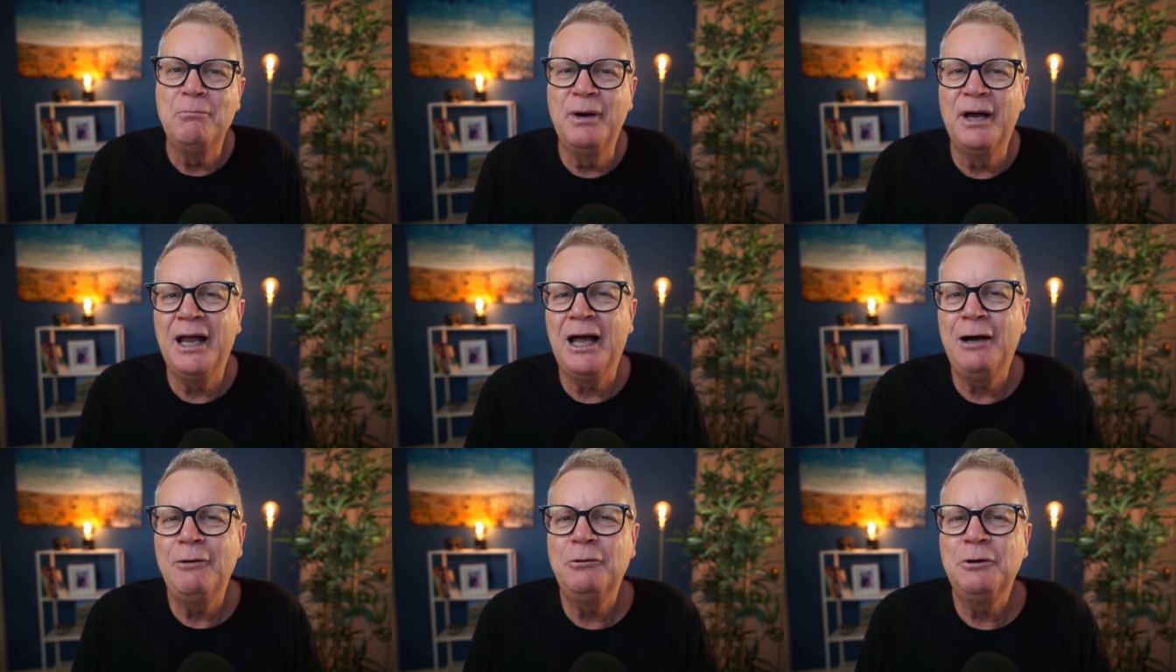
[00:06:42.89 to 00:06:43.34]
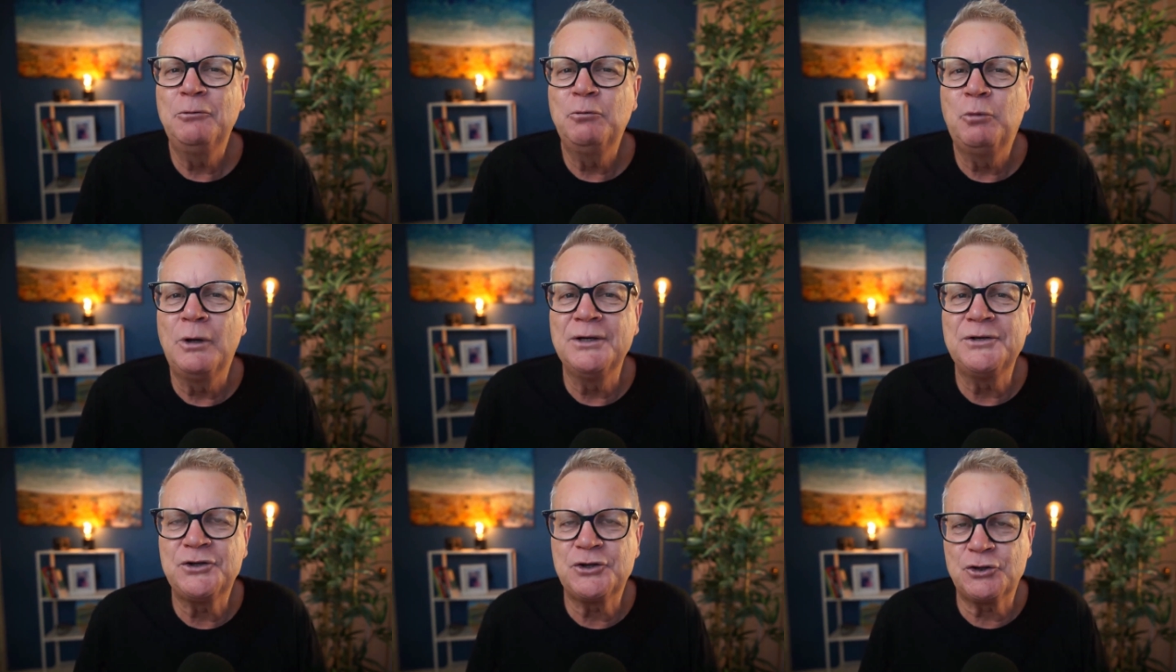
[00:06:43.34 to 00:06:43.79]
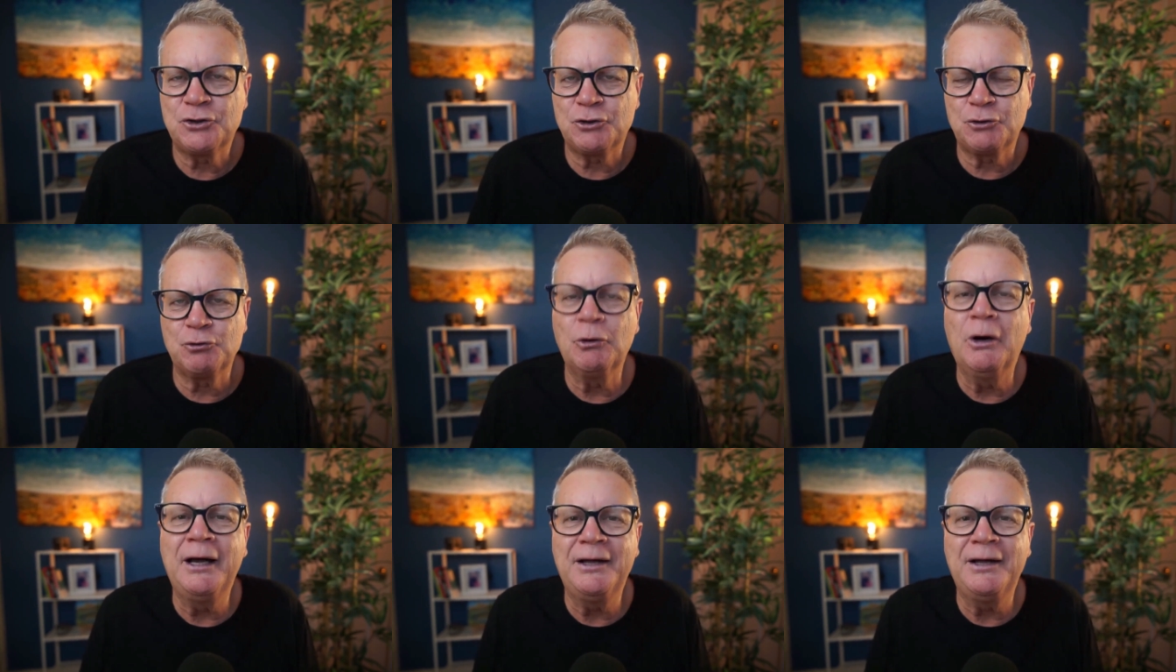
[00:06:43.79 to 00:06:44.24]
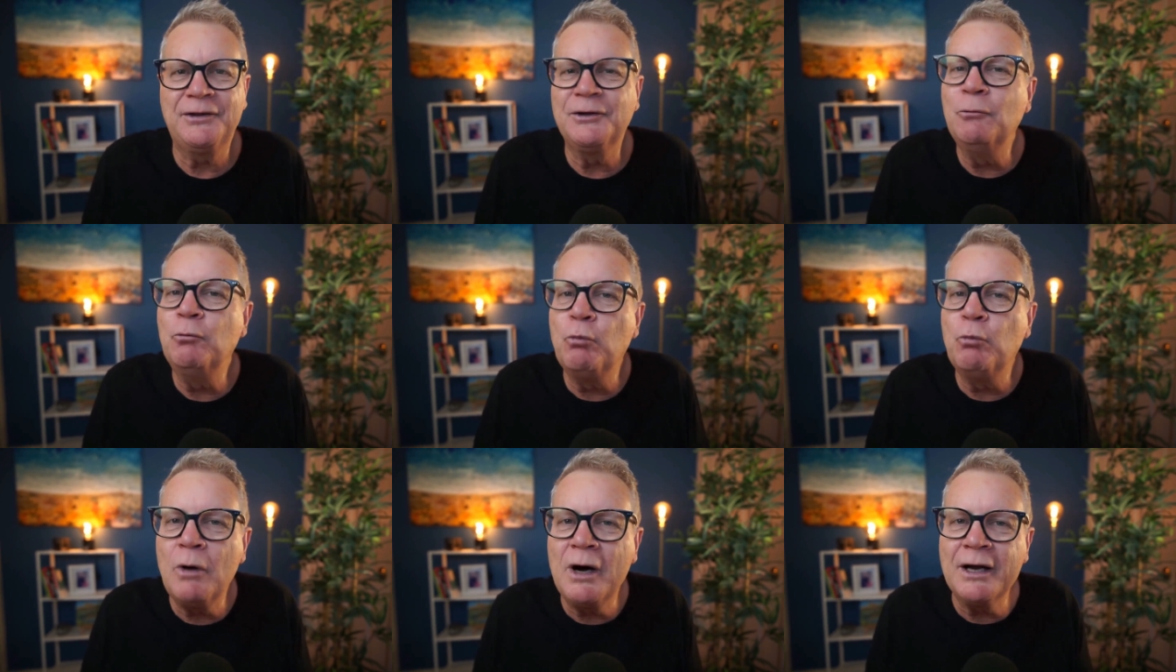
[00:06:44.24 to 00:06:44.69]
but I would want
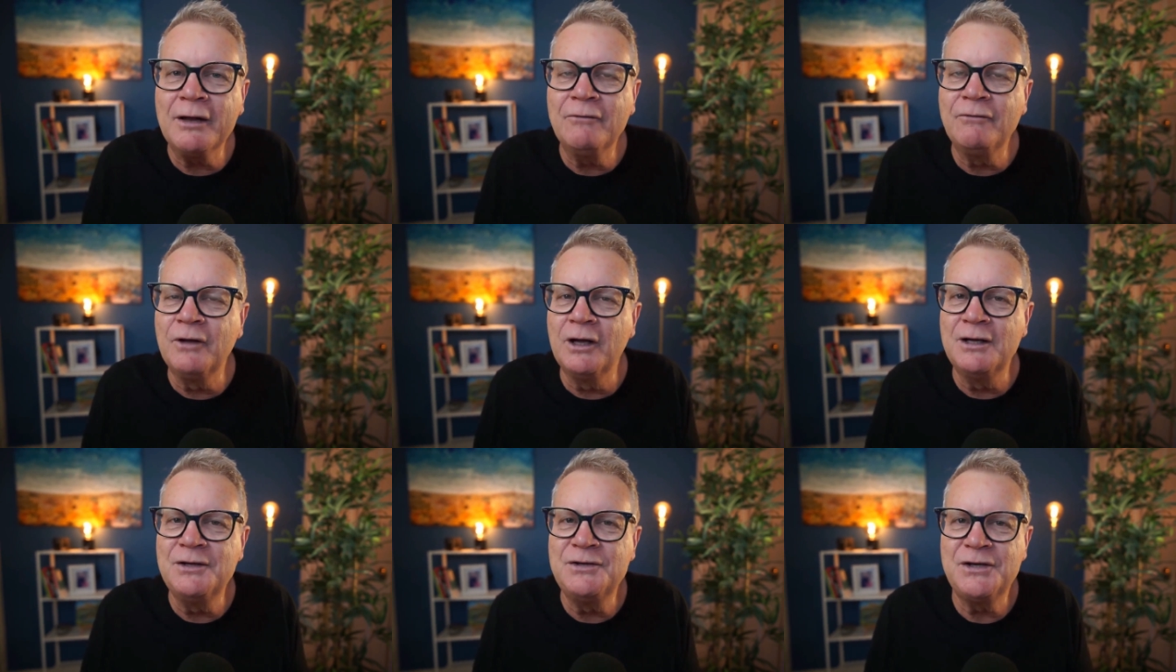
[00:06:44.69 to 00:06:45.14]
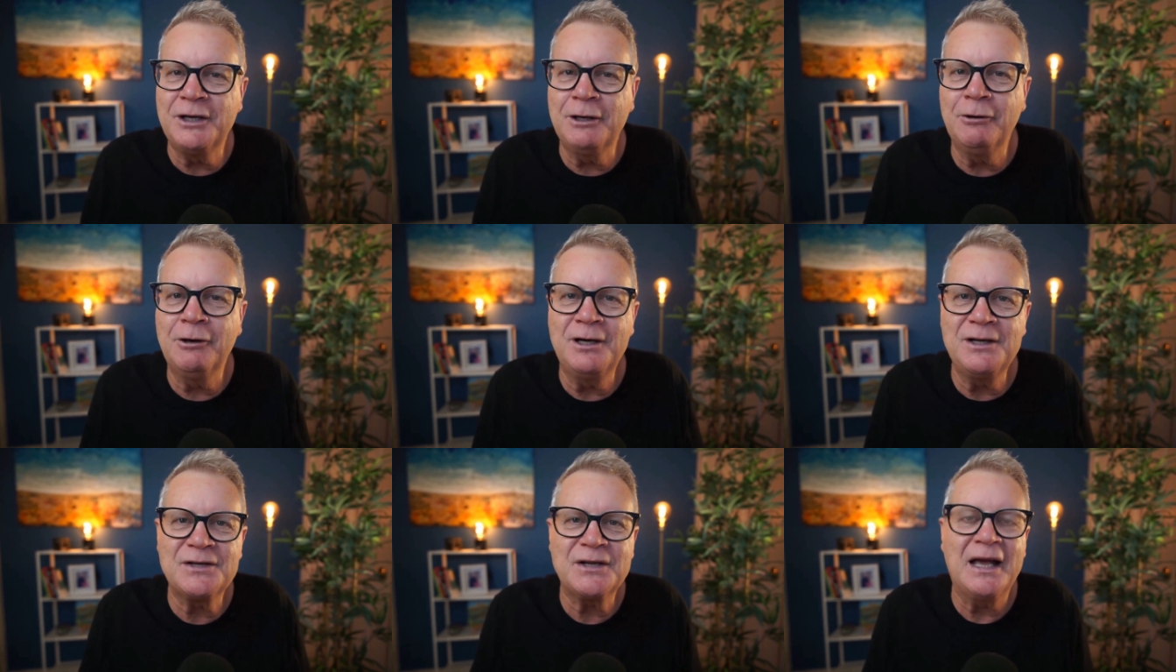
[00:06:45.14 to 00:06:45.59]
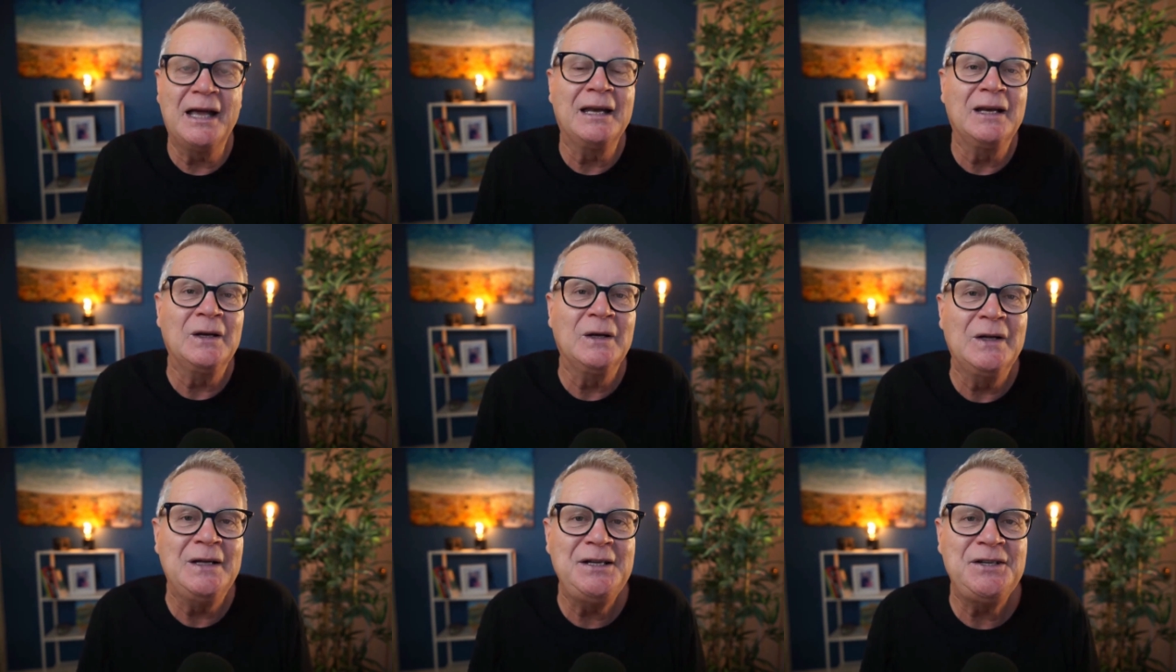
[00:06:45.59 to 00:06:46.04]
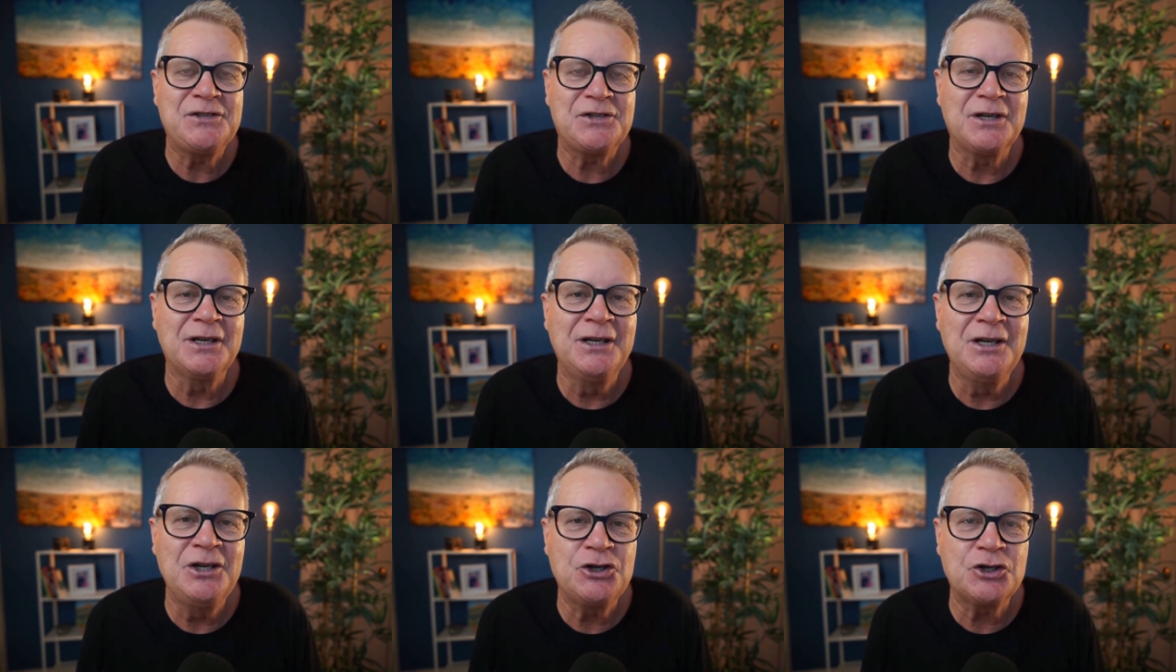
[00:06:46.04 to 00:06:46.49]
strength in one of those areas, at
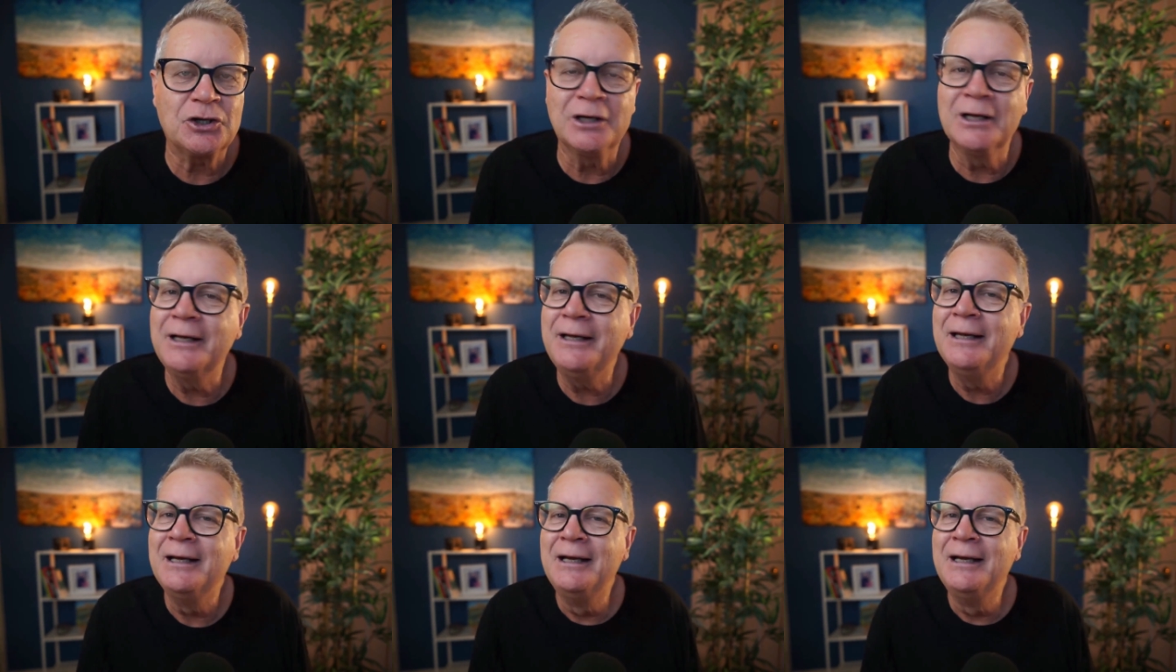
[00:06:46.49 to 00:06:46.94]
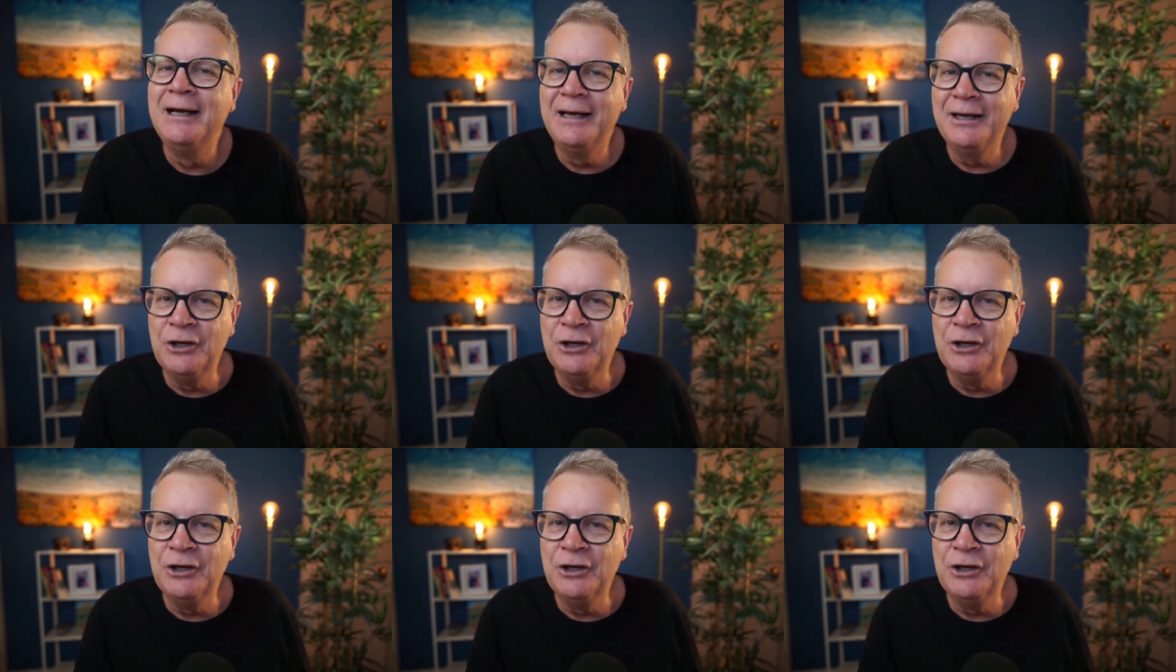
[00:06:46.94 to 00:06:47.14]
least initially,